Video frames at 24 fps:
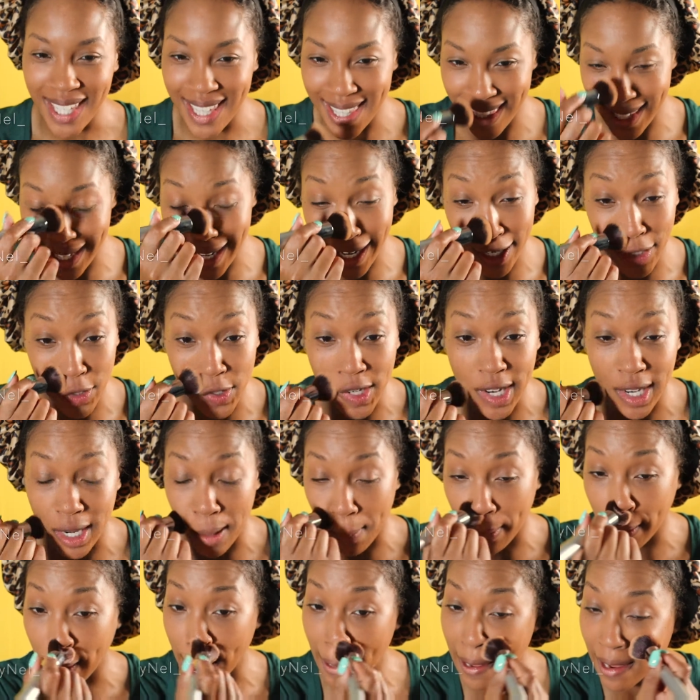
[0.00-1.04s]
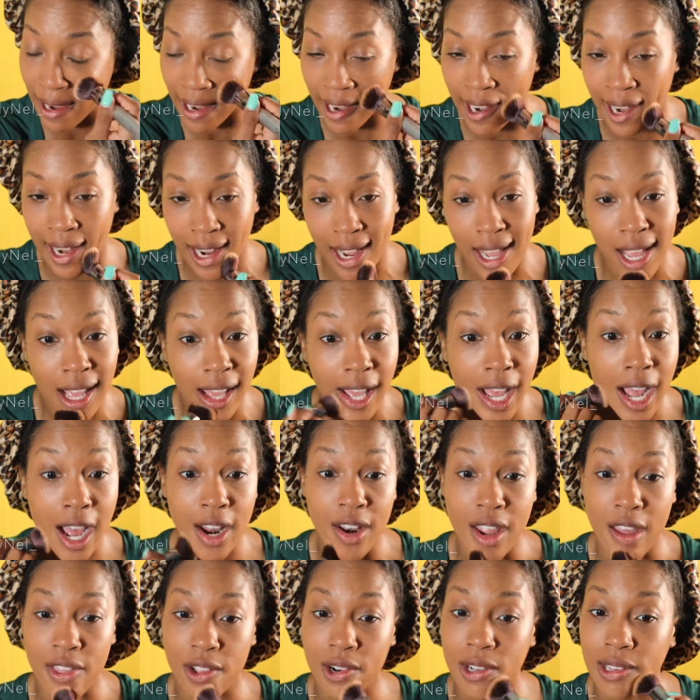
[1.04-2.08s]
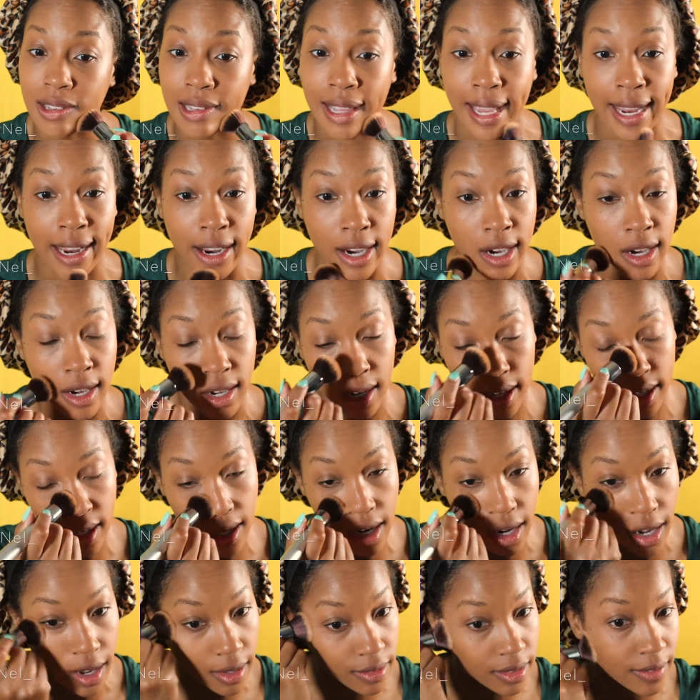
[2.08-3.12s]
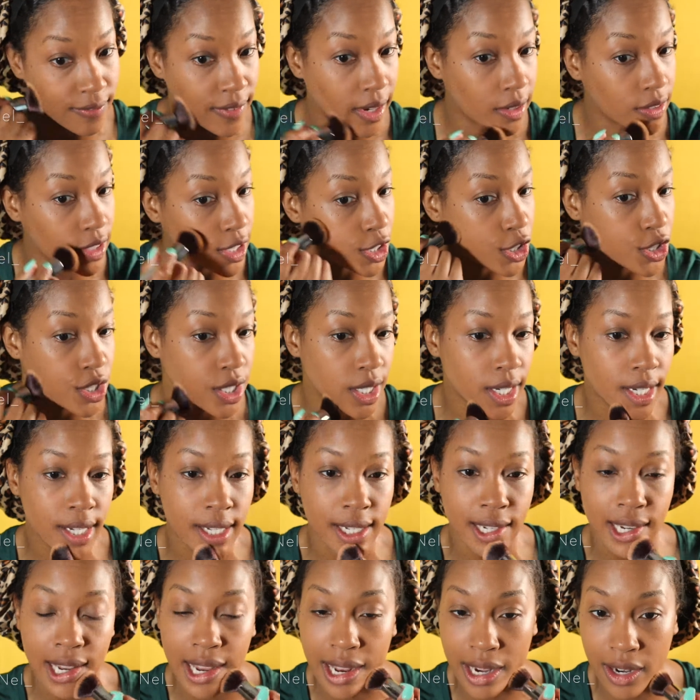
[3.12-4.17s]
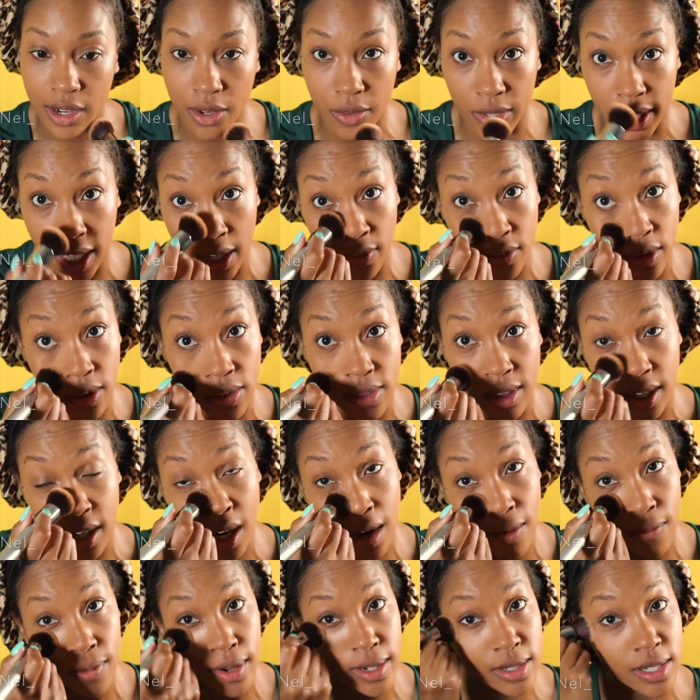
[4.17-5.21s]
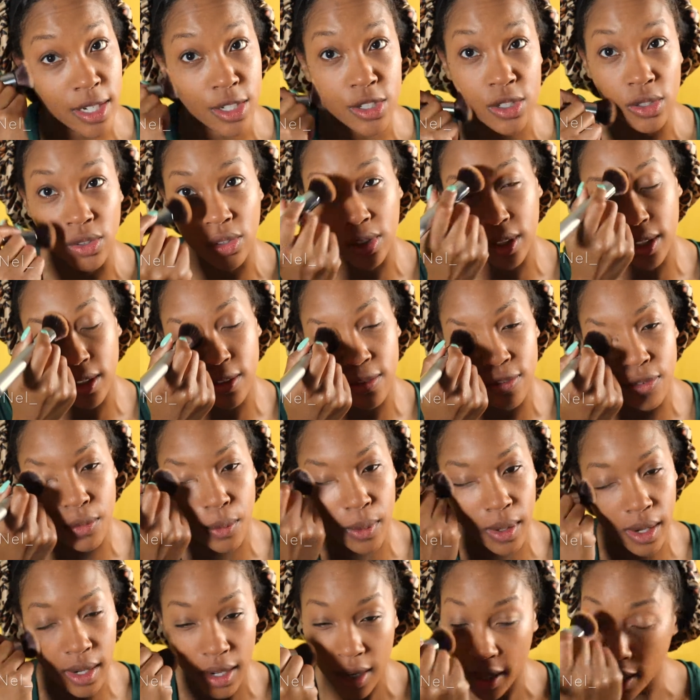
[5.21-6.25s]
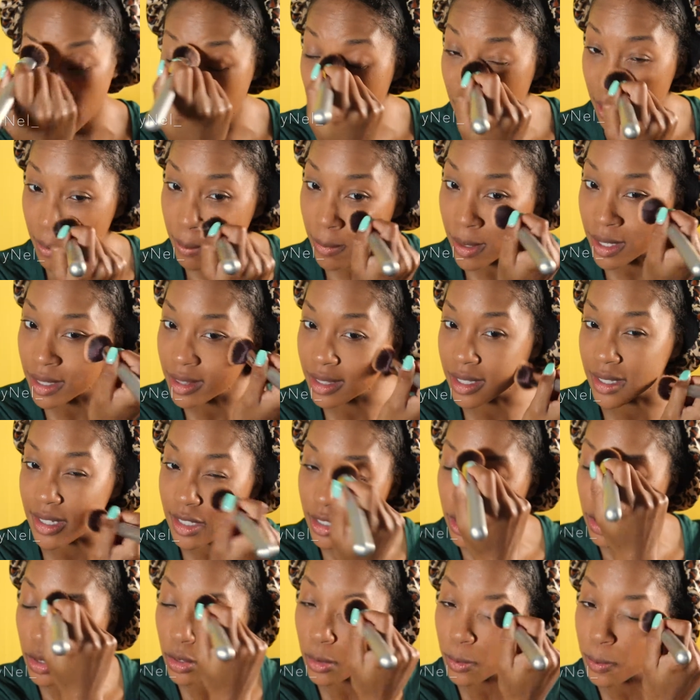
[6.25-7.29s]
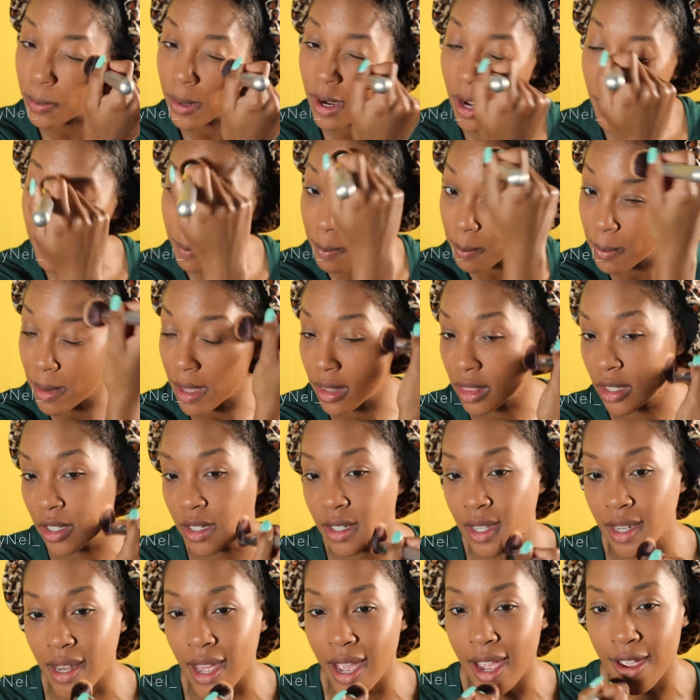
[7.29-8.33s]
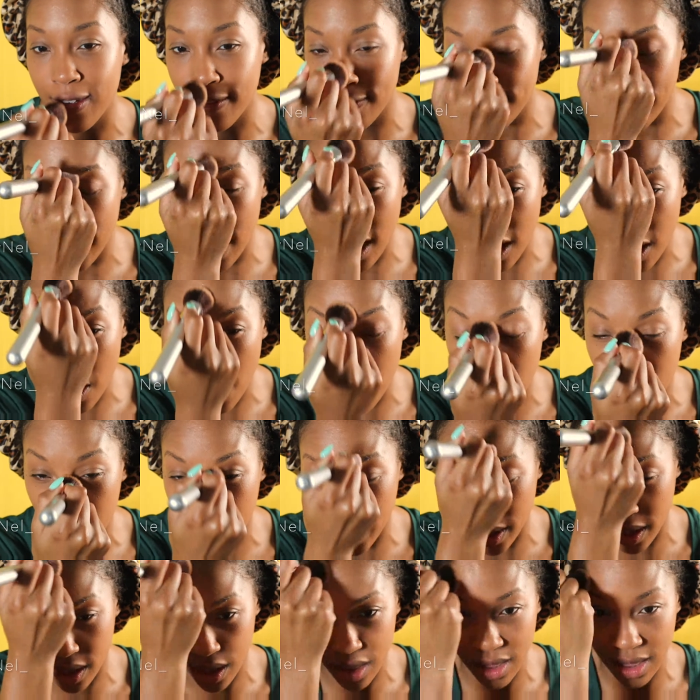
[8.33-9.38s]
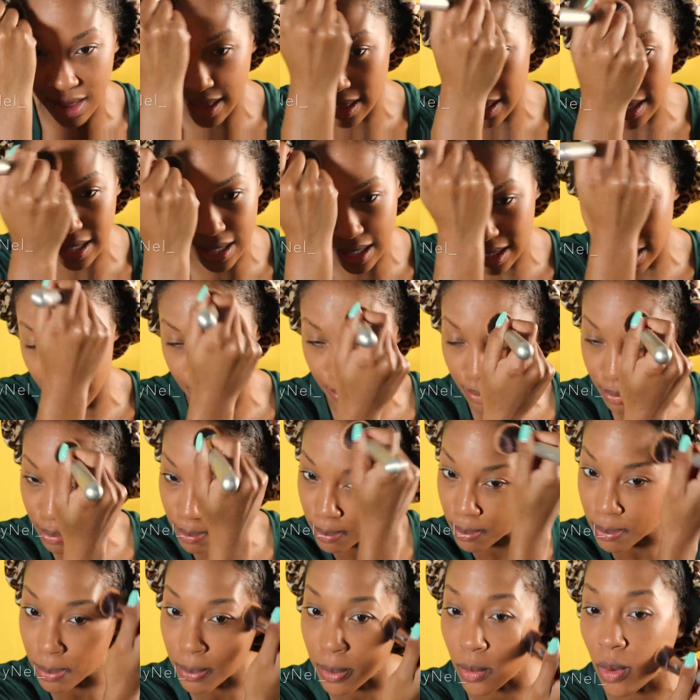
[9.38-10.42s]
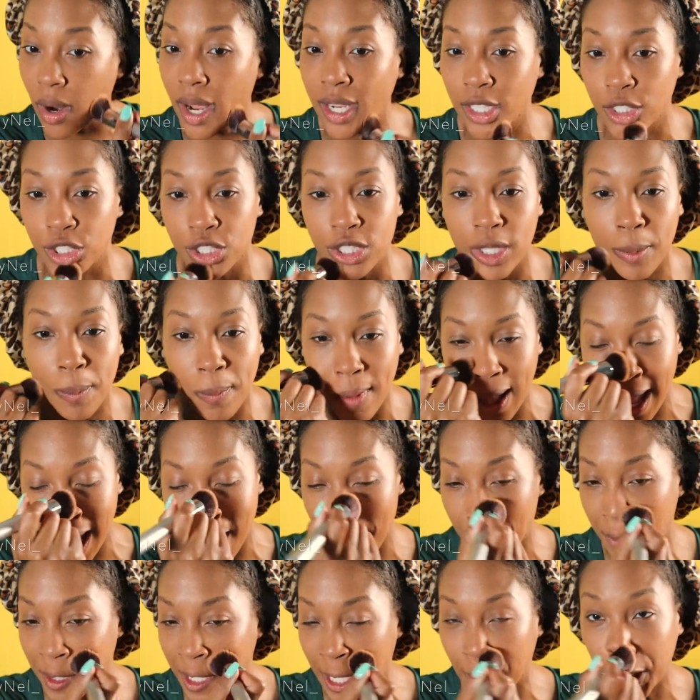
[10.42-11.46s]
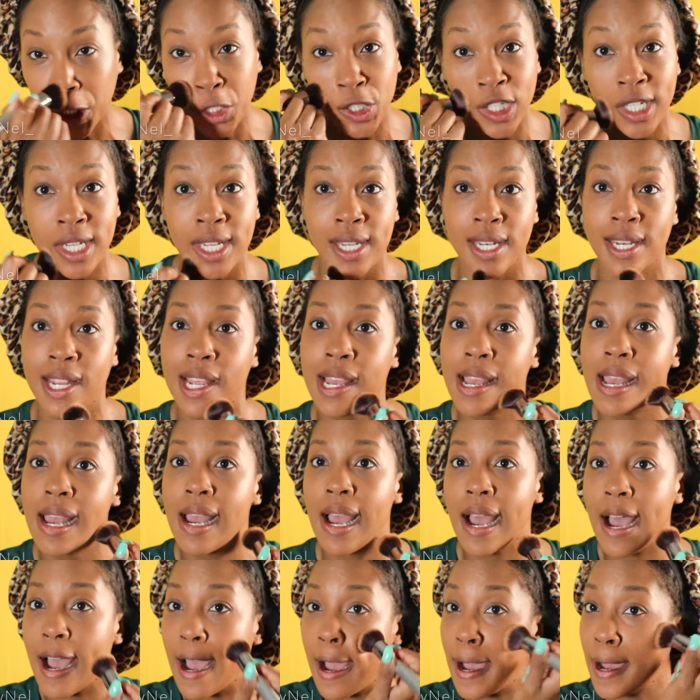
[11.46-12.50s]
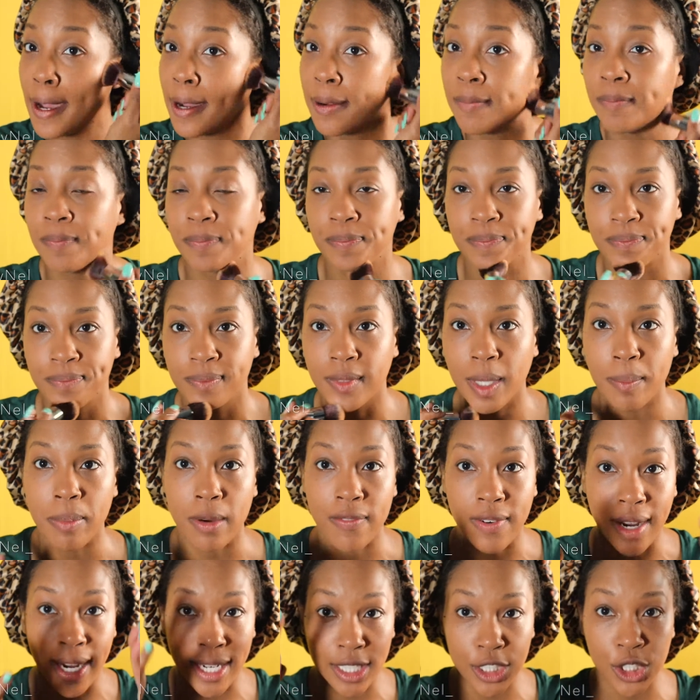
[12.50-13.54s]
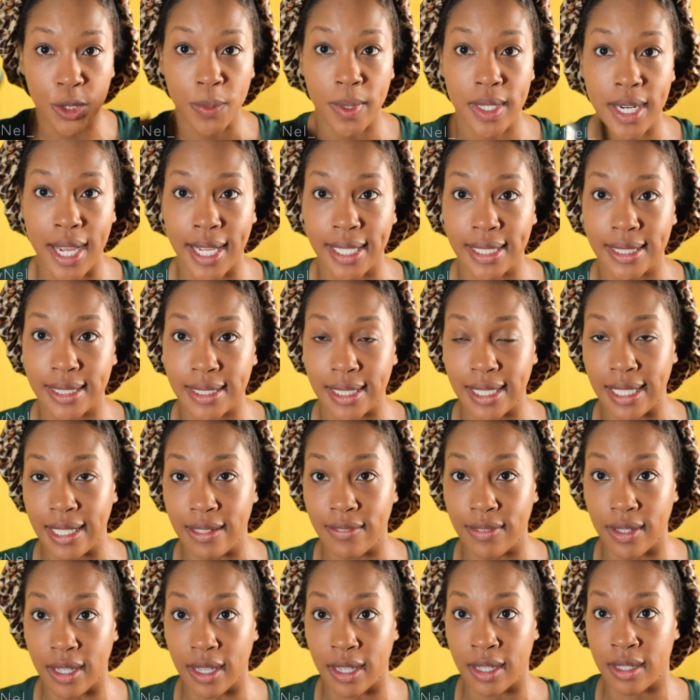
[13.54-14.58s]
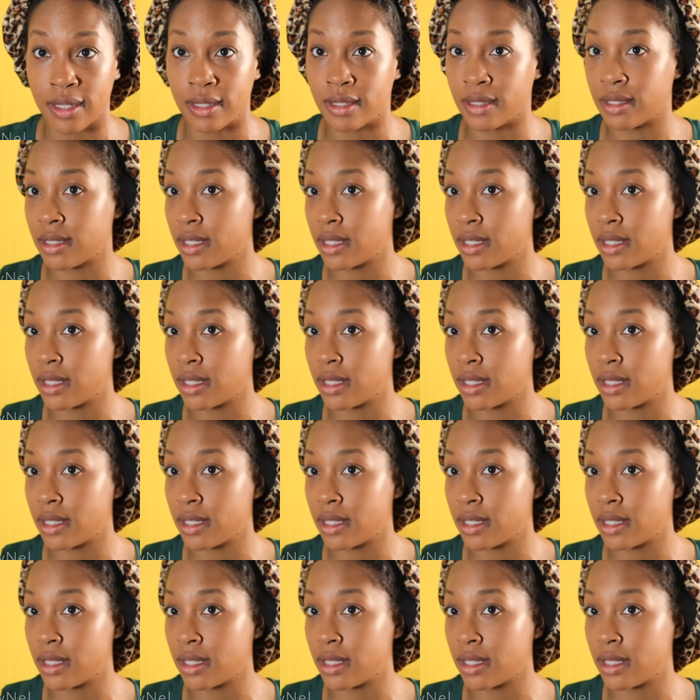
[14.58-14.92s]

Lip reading: then you can apply another layer of the foundation and it'll give you the coverage that you're looking for. But the 2-pump method that I found with this brush application provides you a nice even